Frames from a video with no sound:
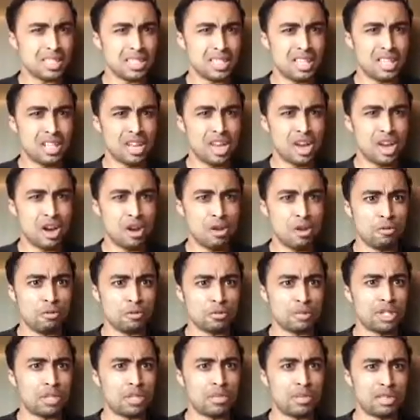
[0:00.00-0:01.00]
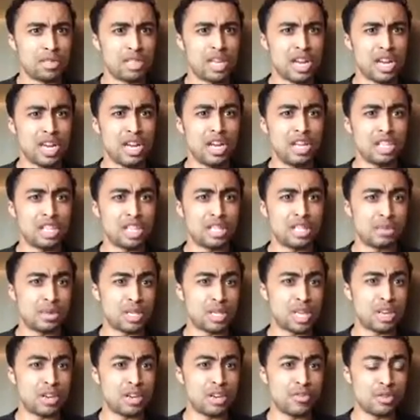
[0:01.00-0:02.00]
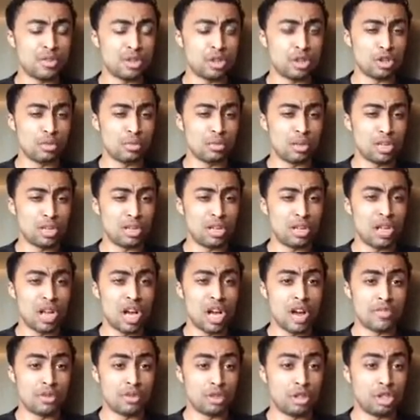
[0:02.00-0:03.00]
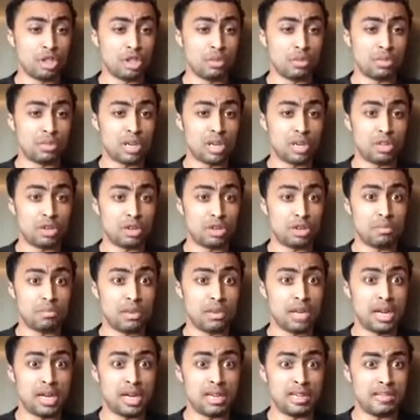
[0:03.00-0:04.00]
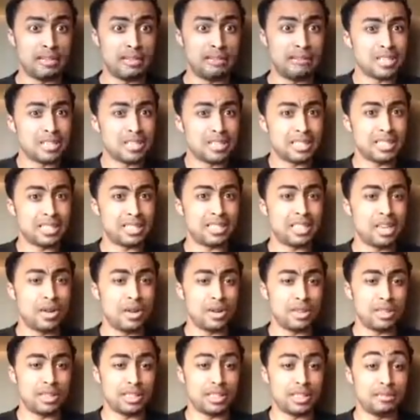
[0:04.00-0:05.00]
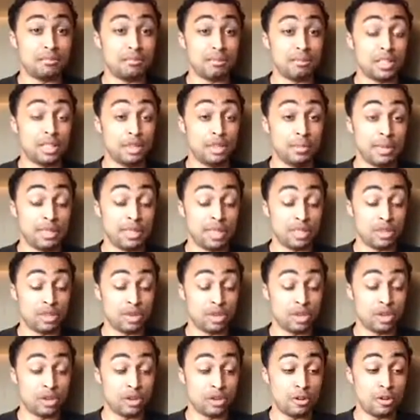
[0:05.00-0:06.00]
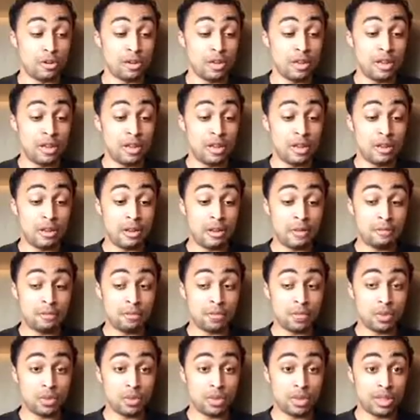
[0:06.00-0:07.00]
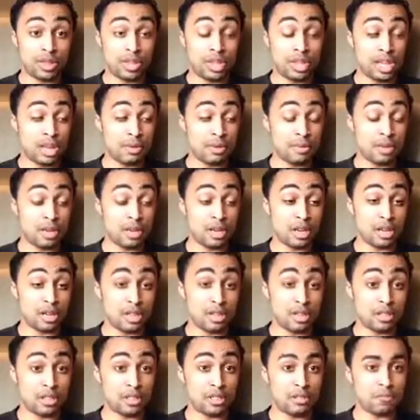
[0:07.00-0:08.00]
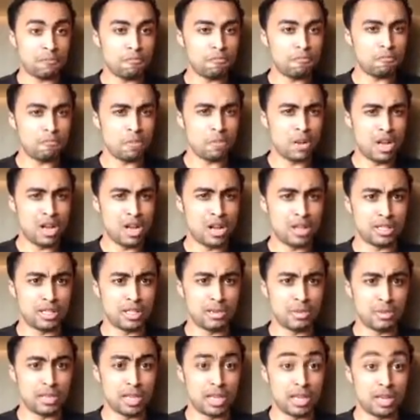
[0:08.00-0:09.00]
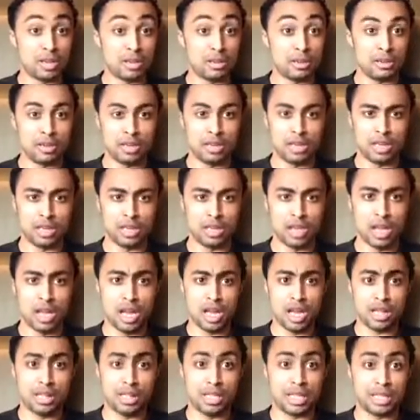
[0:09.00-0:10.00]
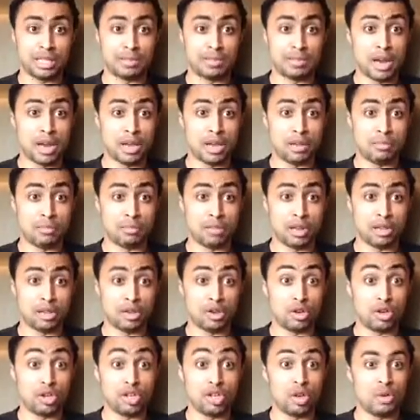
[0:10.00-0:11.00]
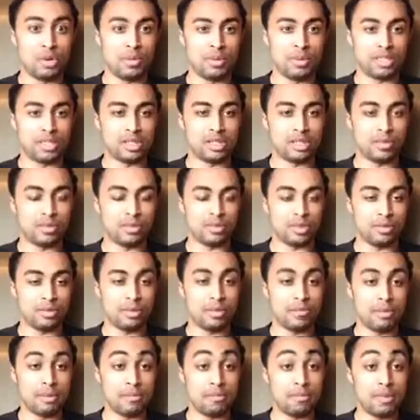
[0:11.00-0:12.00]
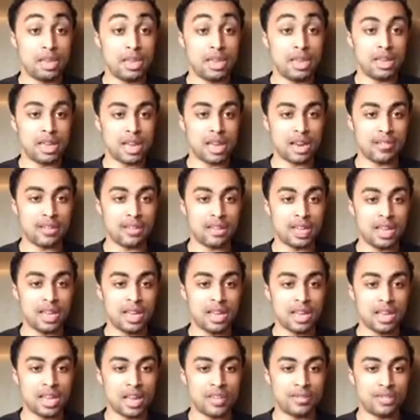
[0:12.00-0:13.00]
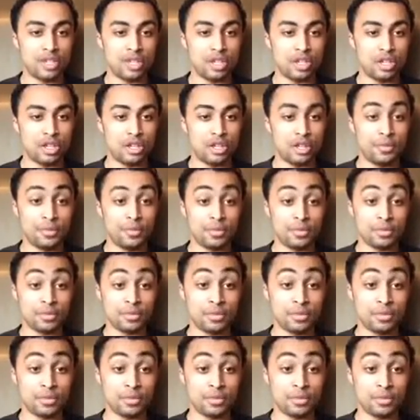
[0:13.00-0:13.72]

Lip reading: you know, she's protective of her little brother, but still messes with him because, well, it's almost like, that's my brother, no one messes with but me, kind of deal.